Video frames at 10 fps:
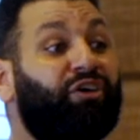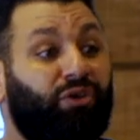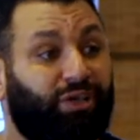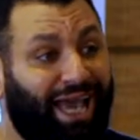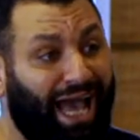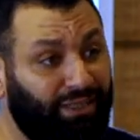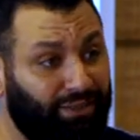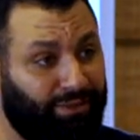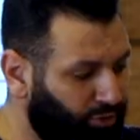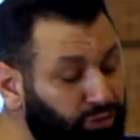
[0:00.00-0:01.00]
you can
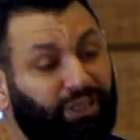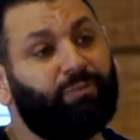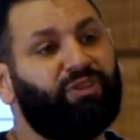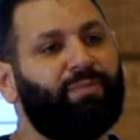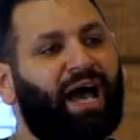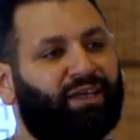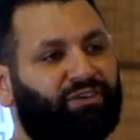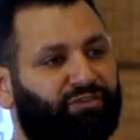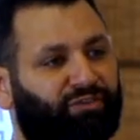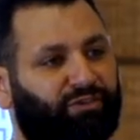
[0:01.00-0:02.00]
to keep them
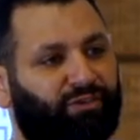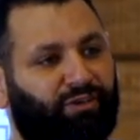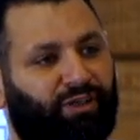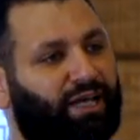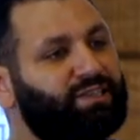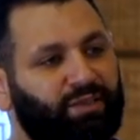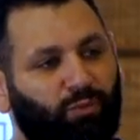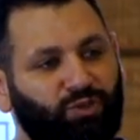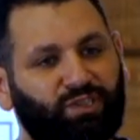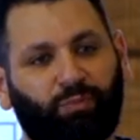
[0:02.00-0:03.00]
active. That's the
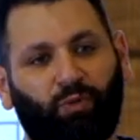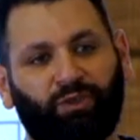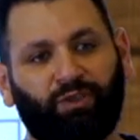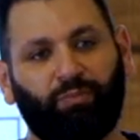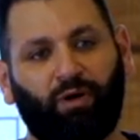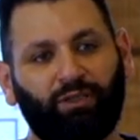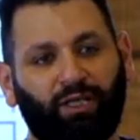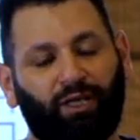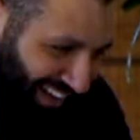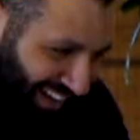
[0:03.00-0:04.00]
most important part.
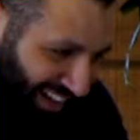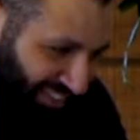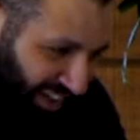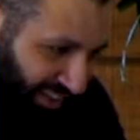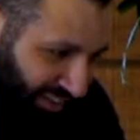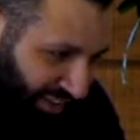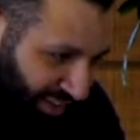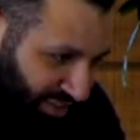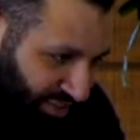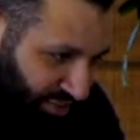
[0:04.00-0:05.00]
Okay,
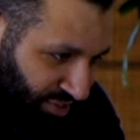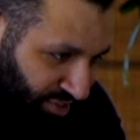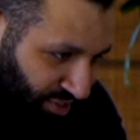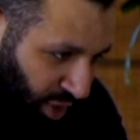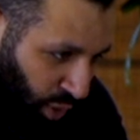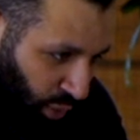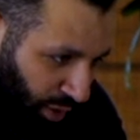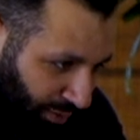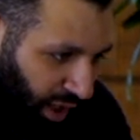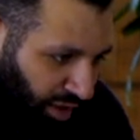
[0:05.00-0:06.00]
so
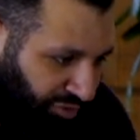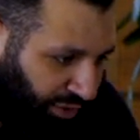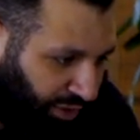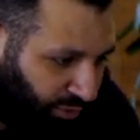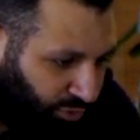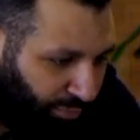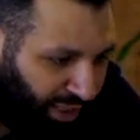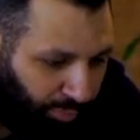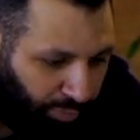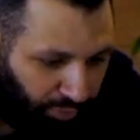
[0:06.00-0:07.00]
off we go to
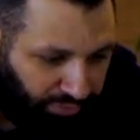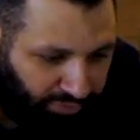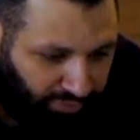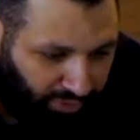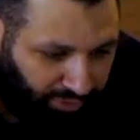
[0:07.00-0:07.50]
menopause.